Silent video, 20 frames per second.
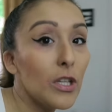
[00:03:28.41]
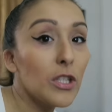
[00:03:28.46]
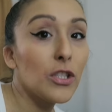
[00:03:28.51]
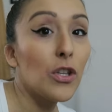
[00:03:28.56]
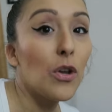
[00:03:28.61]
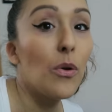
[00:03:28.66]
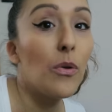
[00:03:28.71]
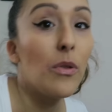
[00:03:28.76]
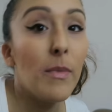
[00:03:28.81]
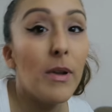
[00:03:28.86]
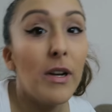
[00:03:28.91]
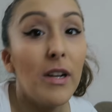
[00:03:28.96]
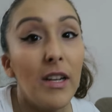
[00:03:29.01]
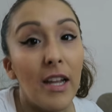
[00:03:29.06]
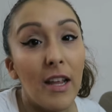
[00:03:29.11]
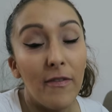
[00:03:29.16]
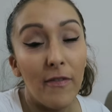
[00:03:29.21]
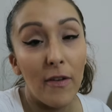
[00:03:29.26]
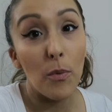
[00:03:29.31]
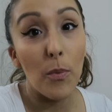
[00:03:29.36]
So in the middle of the
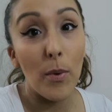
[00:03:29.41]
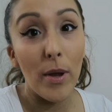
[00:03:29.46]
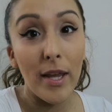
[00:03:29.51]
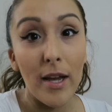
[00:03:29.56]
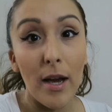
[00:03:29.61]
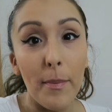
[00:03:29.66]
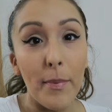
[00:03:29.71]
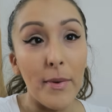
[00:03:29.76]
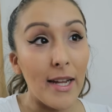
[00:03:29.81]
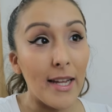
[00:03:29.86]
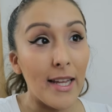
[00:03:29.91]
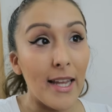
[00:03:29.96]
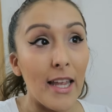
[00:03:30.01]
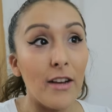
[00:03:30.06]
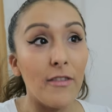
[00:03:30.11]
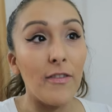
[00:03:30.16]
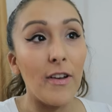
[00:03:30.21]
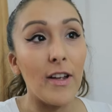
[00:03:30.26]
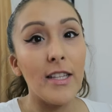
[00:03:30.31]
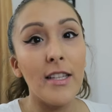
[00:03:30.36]
night, if I wake up and I
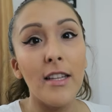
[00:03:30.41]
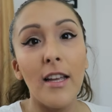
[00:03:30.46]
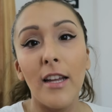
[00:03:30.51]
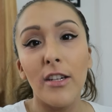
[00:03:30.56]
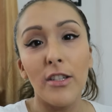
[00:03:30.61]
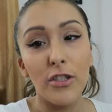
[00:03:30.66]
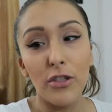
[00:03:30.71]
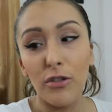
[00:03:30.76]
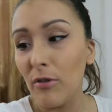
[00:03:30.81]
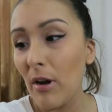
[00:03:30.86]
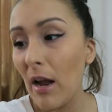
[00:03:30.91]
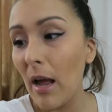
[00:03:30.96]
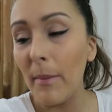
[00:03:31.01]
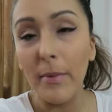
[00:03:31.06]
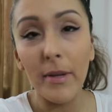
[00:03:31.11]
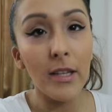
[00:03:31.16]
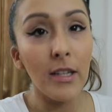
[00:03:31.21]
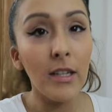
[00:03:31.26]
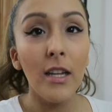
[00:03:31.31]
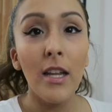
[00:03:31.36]
can't find it, I just grab
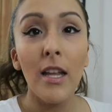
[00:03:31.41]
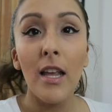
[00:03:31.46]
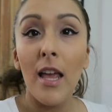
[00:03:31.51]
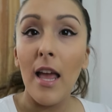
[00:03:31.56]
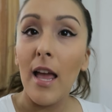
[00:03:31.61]
it